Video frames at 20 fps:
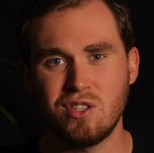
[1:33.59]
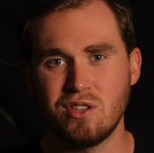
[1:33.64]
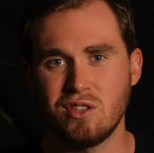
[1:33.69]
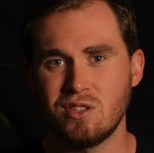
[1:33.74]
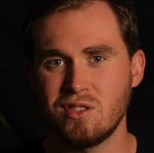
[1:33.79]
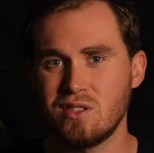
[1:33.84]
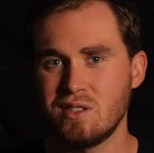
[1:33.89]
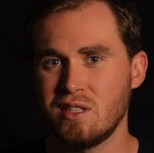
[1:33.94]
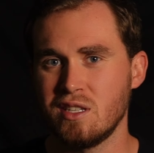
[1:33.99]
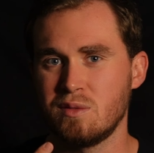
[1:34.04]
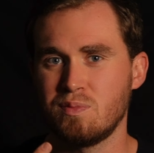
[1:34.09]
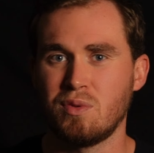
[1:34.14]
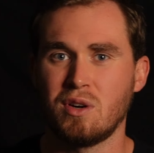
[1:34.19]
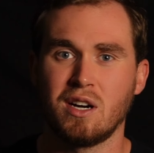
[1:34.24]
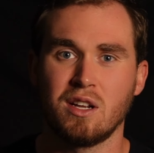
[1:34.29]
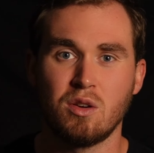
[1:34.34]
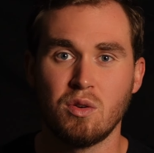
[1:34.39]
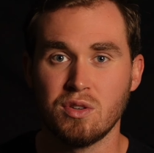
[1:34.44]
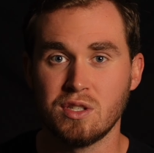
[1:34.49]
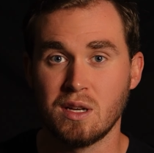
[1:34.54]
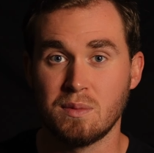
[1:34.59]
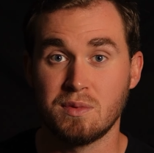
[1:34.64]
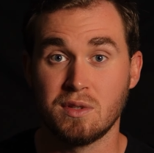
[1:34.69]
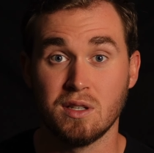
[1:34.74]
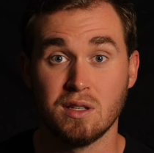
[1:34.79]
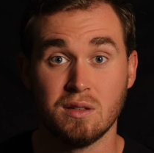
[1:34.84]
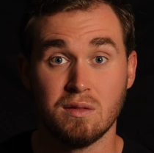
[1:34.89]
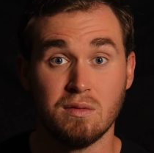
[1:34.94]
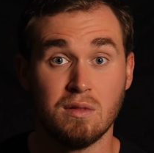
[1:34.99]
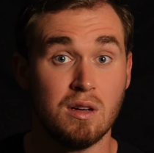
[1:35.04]
years, this product goes up
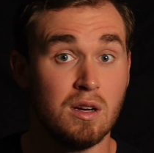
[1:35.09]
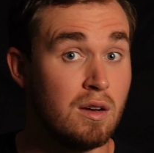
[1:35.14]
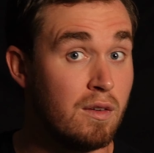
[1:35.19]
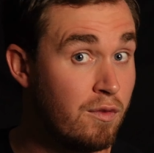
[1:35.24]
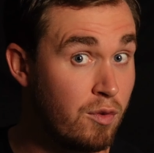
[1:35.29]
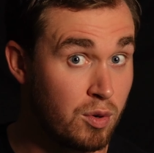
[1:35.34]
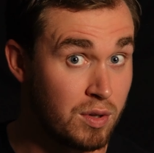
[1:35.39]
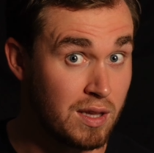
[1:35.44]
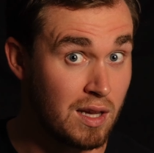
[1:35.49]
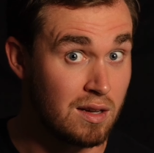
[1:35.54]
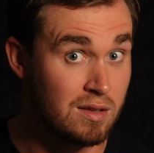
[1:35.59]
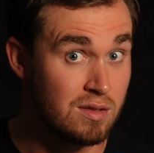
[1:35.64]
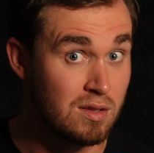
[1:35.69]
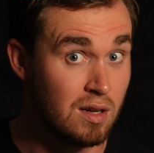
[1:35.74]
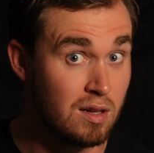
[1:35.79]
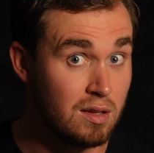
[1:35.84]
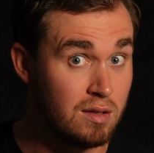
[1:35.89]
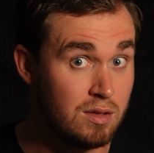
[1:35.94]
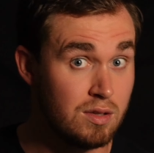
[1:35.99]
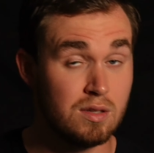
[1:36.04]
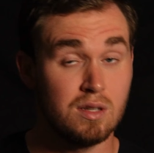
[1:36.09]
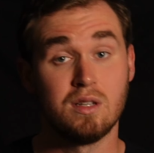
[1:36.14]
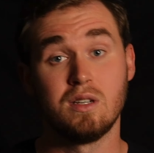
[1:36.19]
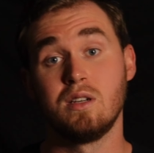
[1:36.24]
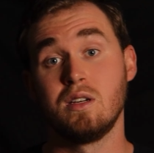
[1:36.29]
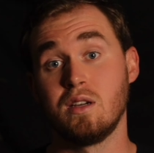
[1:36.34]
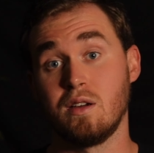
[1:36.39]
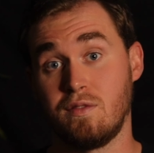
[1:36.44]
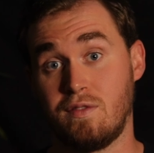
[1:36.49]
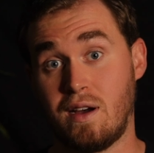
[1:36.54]
to $4,000,
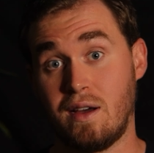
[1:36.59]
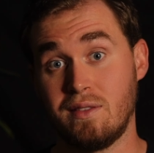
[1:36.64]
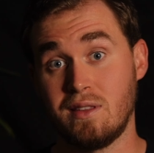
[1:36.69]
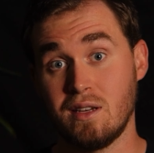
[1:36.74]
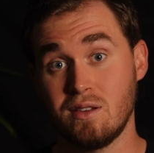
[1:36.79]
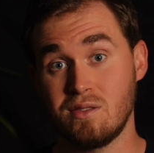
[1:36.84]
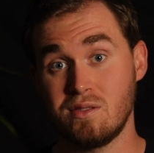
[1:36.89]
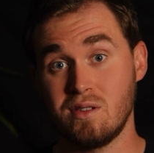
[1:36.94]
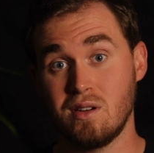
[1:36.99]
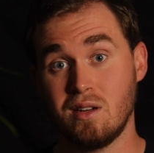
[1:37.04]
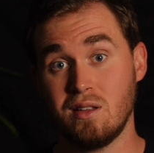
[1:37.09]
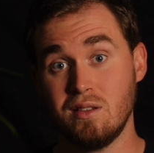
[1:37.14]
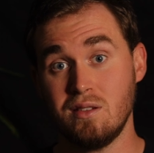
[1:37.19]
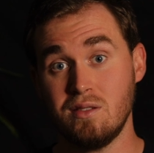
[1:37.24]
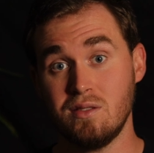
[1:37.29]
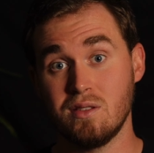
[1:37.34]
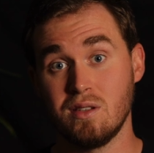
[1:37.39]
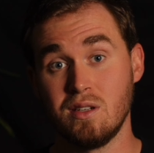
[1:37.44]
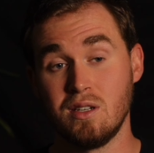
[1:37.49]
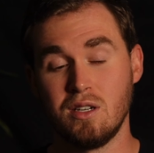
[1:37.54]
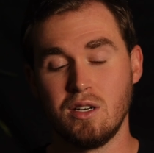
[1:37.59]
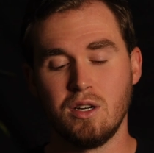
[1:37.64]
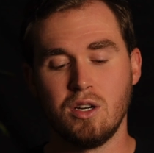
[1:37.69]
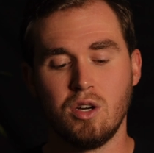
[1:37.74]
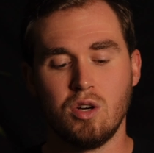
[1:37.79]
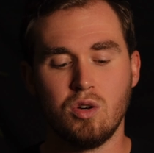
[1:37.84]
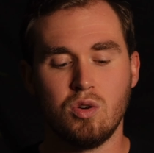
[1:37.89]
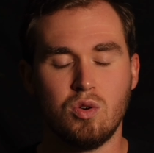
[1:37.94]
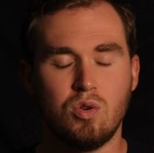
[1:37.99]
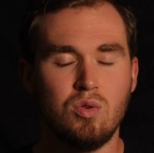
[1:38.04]
$5,000,
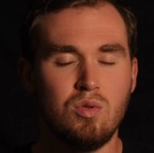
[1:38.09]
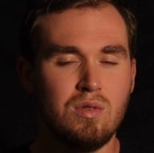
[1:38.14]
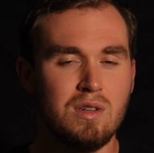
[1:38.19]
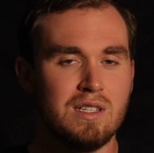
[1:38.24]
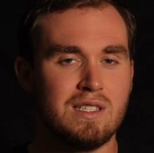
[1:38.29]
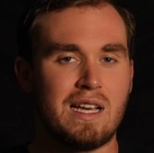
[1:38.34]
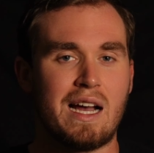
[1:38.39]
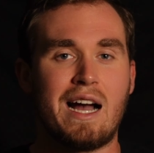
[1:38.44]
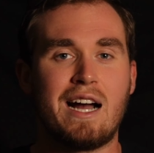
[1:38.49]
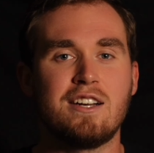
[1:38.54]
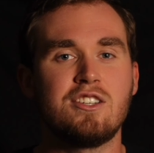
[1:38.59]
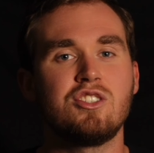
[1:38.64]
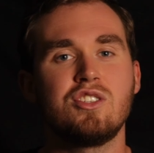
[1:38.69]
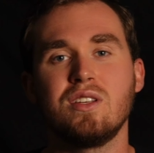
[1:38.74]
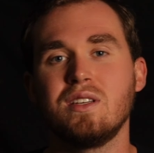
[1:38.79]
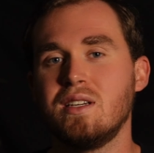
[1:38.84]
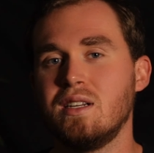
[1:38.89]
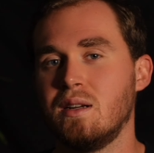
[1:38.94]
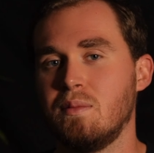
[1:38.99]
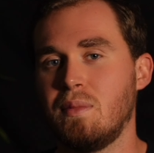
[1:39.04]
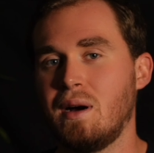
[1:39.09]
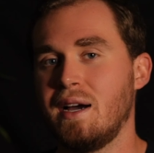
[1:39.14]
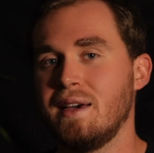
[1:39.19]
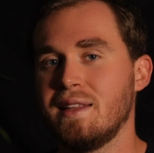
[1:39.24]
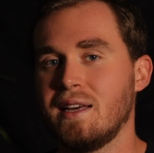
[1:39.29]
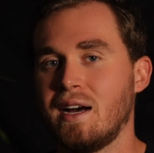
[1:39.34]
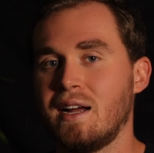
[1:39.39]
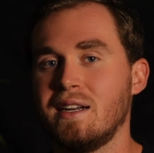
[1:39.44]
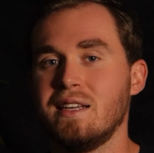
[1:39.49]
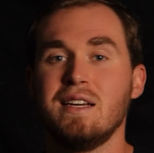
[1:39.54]
who is actually going to buy
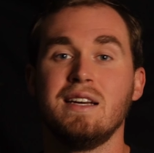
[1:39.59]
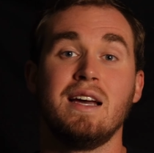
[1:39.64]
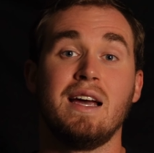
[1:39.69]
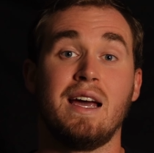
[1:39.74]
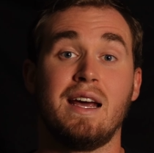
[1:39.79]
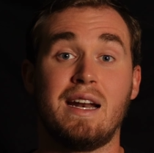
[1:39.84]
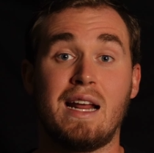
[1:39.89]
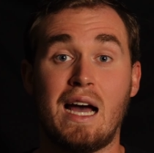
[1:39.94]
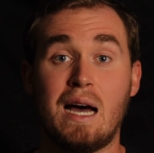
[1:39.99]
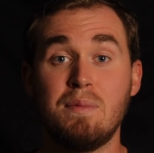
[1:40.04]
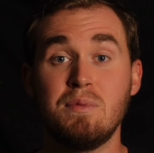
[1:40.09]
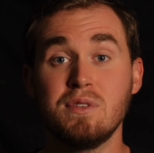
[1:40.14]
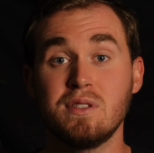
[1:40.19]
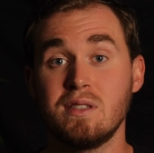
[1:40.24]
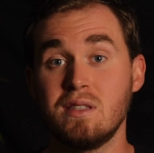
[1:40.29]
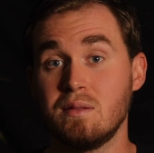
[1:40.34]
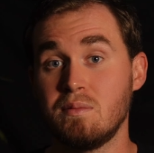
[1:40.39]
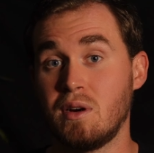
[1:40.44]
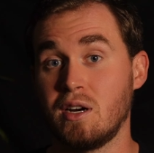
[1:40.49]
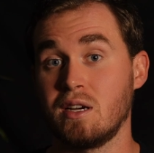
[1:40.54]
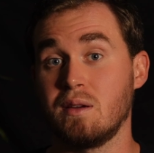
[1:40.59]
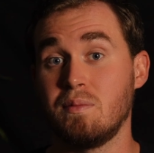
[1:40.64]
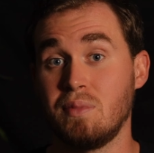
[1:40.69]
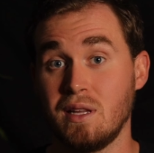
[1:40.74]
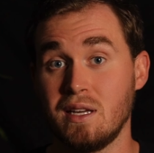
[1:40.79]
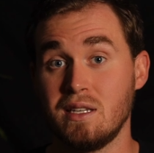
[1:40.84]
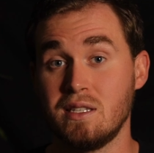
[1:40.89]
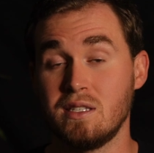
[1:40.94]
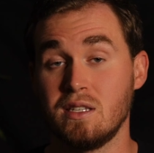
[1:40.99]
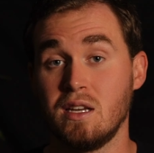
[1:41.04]
that? And Apple's in the
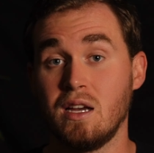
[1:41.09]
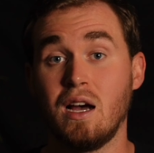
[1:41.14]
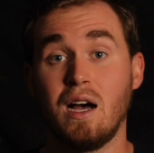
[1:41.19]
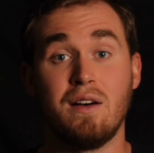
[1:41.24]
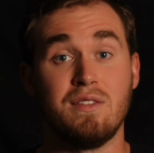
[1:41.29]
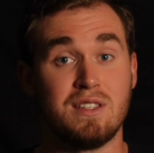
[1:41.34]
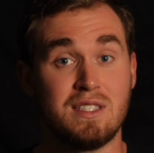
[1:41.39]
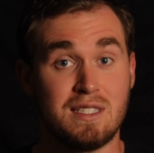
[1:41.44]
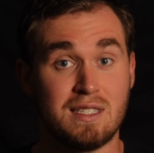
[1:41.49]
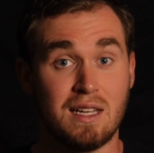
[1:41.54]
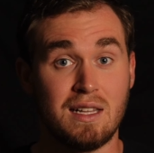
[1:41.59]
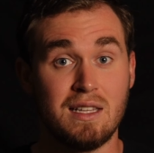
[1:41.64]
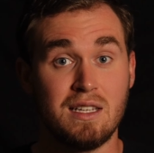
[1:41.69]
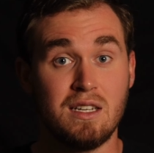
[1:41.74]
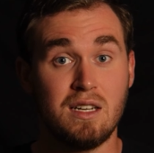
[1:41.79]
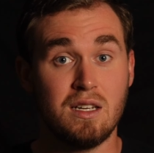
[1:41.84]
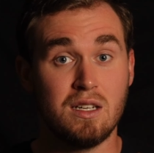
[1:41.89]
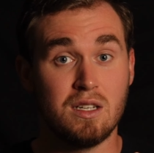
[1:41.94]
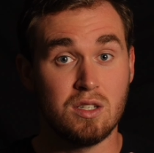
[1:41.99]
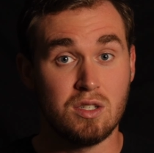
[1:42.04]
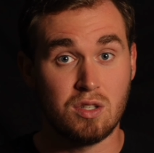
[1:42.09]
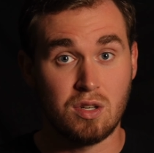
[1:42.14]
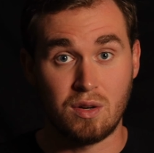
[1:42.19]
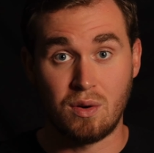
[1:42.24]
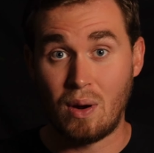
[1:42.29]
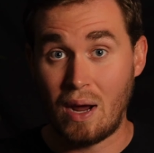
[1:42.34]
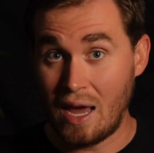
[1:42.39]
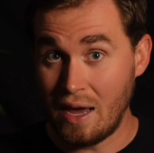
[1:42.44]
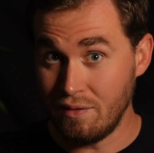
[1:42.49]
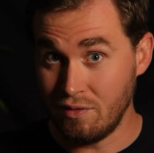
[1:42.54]
marketplace of selling to
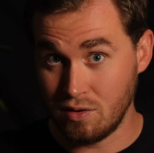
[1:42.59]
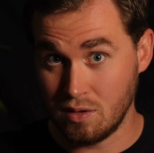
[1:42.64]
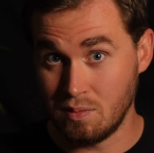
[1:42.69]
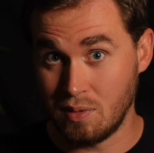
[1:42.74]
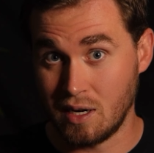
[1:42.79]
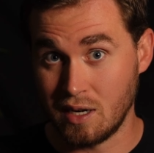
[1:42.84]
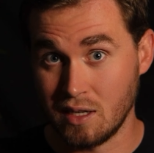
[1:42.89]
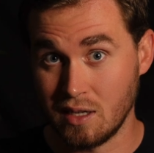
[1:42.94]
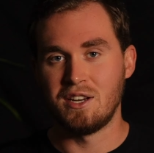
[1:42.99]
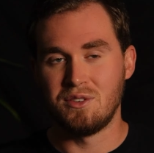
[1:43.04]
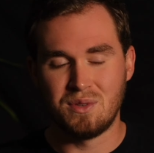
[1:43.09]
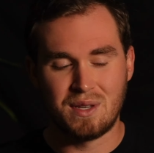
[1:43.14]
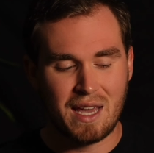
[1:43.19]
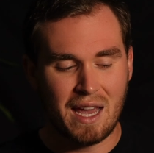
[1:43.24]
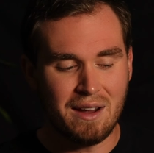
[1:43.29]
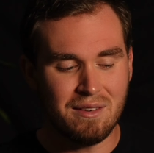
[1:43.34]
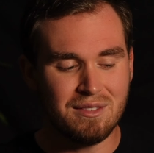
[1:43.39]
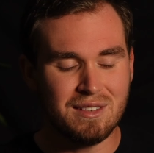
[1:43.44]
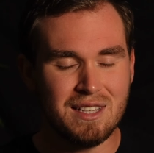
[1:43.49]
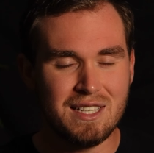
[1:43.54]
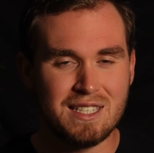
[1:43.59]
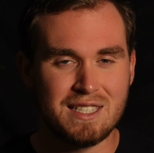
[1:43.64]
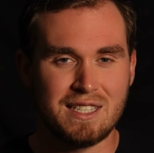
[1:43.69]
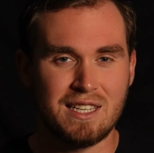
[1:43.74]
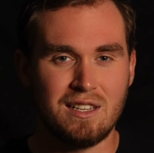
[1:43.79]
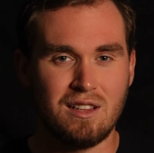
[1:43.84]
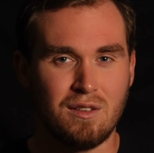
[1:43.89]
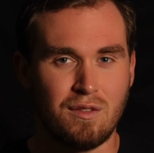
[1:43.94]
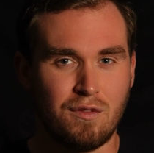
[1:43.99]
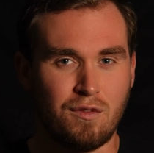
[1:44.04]
everybody. And you can't really
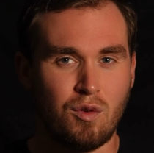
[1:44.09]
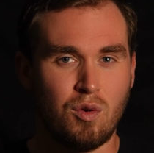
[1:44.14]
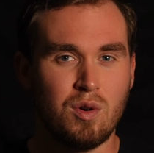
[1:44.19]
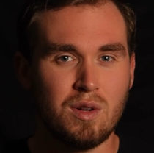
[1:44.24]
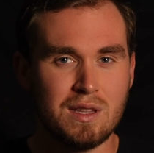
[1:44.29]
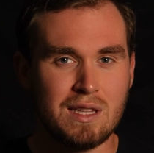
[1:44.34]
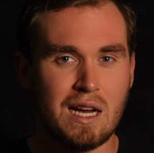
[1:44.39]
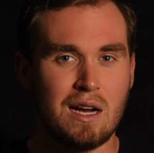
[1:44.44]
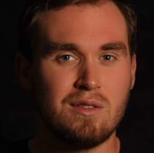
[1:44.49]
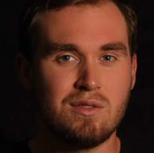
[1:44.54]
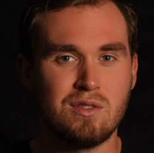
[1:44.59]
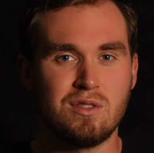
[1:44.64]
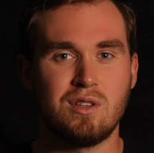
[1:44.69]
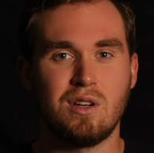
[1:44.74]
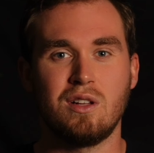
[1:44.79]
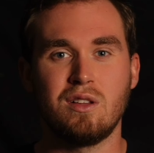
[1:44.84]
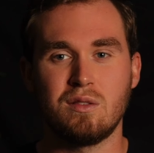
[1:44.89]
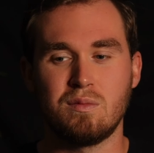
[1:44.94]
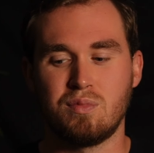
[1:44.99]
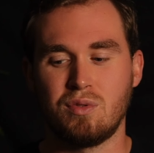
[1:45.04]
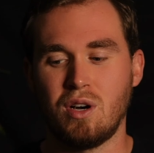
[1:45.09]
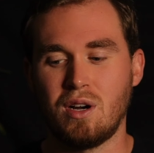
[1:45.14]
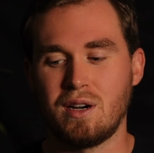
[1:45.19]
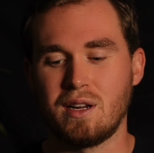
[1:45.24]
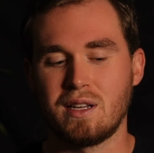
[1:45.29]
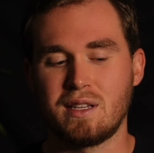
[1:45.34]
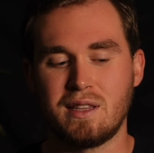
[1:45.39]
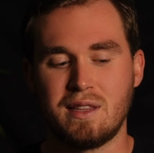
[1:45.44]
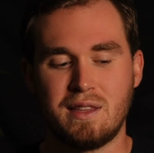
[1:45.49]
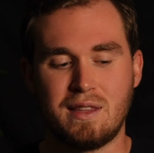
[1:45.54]
sell a $4,000
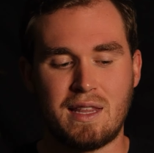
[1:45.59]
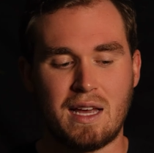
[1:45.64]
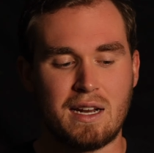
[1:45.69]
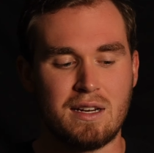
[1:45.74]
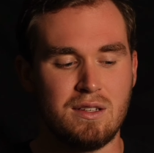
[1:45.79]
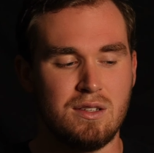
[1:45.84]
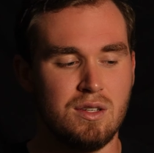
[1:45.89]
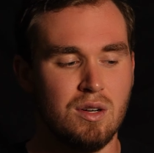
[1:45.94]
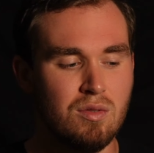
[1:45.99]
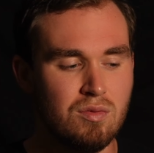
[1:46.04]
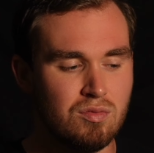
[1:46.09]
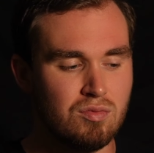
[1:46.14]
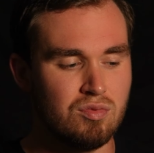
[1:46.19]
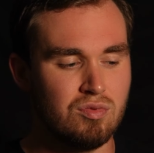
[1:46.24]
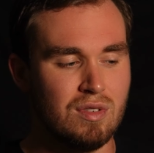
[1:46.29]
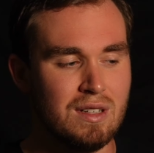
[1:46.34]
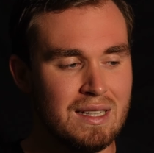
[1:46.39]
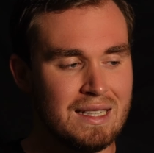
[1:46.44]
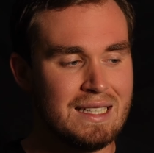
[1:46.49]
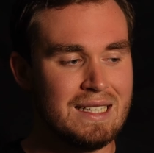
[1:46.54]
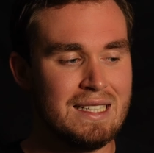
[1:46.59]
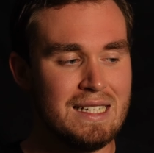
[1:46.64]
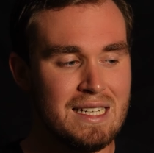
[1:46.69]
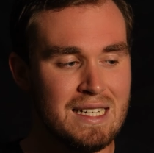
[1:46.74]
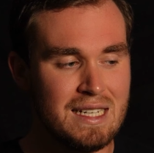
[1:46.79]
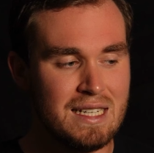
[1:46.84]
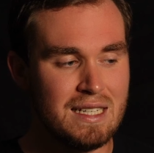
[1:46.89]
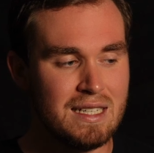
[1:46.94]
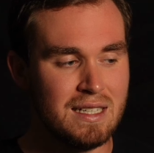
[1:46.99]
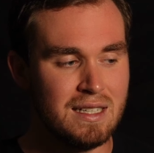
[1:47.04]
product that you don't really
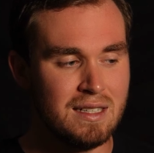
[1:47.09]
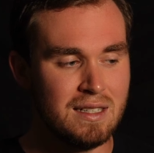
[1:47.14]
need